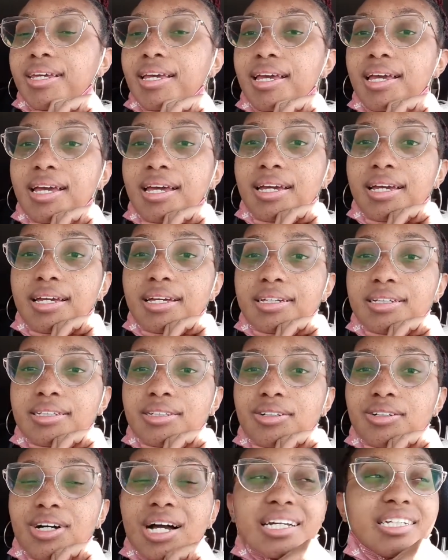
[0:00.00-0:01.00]
And
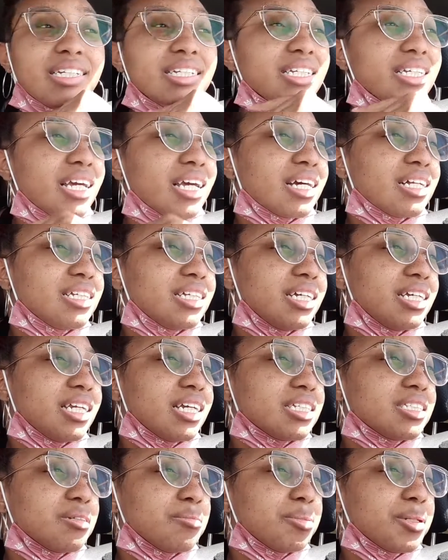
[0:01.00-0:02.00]
I need to get cleaning
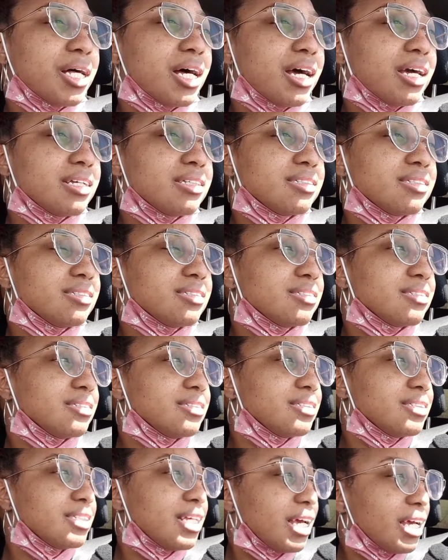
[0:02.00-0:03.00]
supplies.
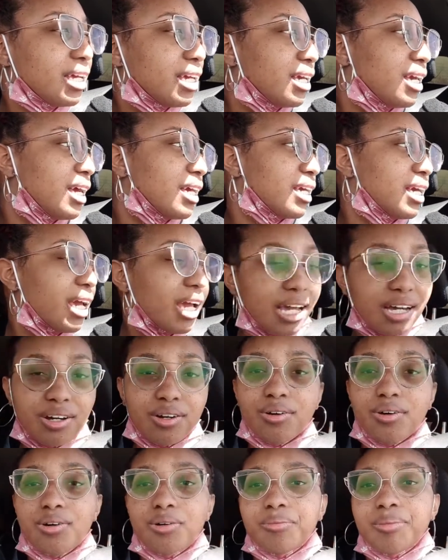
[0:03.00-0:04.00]
Dang it, I can't
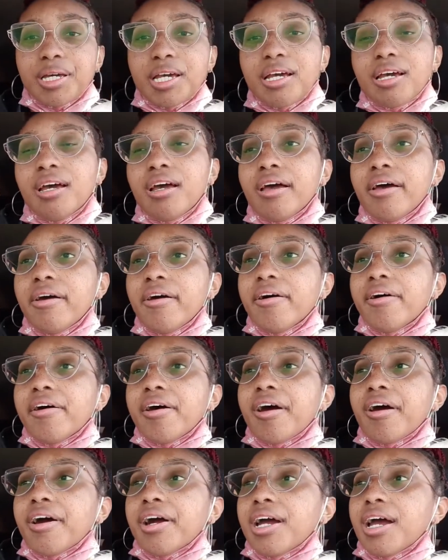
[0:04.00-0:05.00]
go home yet.
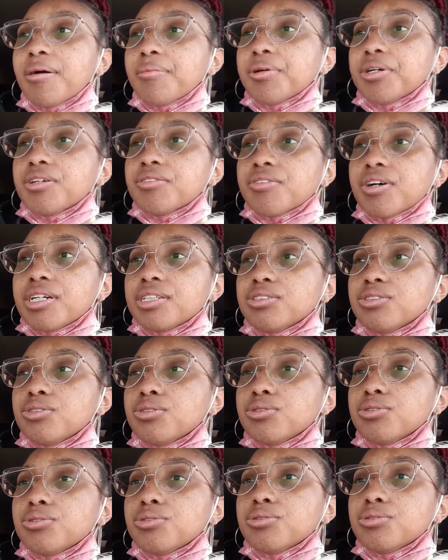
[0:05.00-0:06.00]
All right, I'm going to run
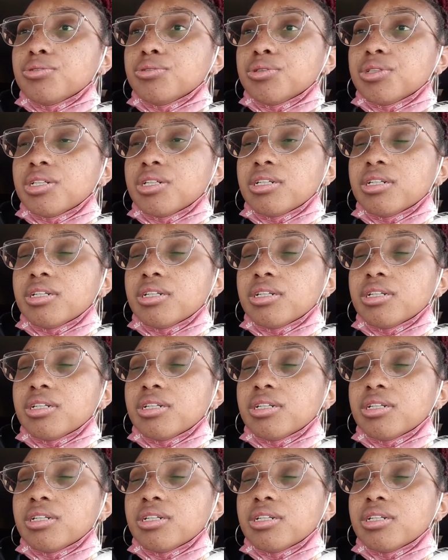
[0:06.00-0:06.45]
to,